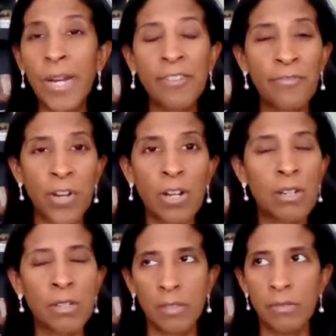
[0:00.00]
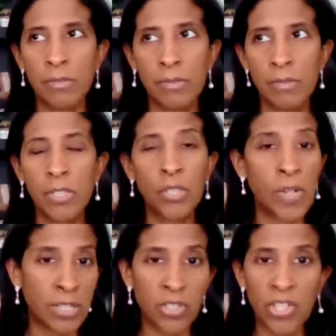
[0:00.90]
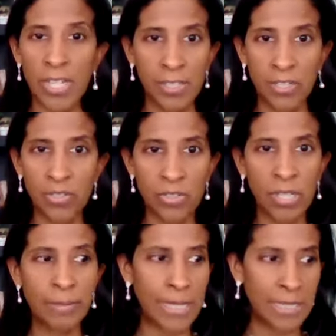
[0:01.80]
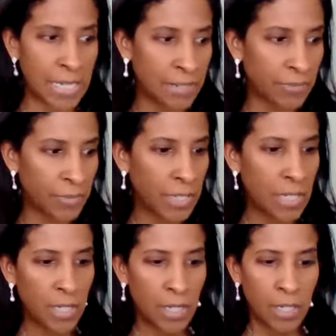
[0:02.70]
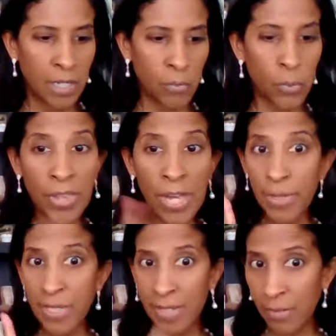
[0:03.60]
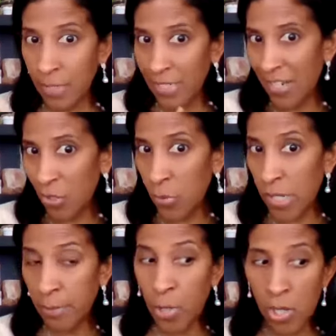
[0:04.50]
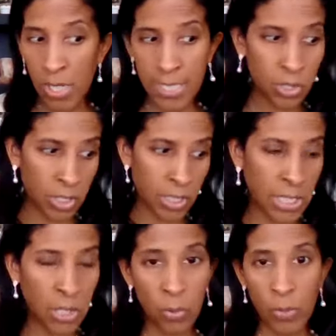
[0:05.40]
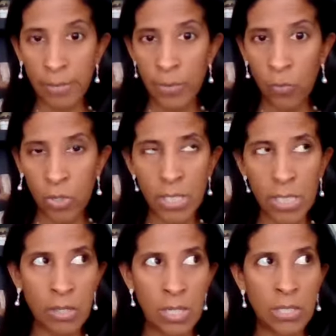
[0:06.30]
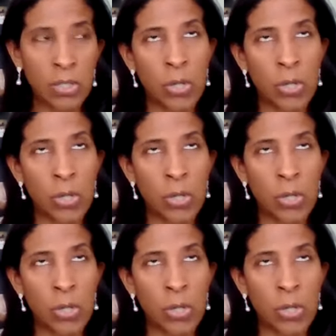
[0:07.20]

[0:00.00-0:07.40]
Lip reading: by far the greatest challenge in my life. With that being said, I'm going to take a quick pause and just let you know what I've been working on.